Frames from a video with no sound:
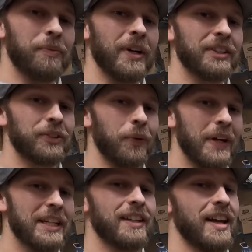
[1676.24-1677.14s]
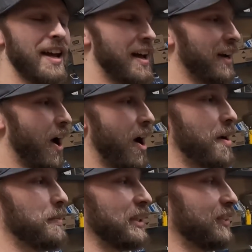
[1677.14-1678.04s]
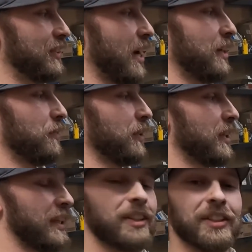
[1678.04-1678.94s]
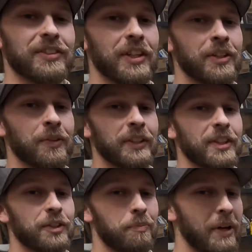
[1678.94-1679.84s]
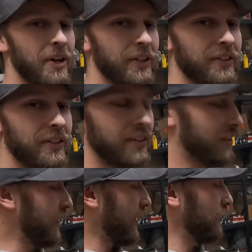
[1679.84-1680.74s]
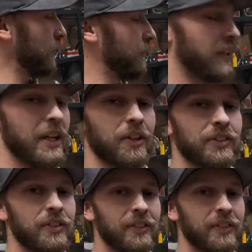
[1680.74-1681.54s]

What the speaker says: pretty sweet, and I'm excited. We're gonna continue with this build in the next few videos.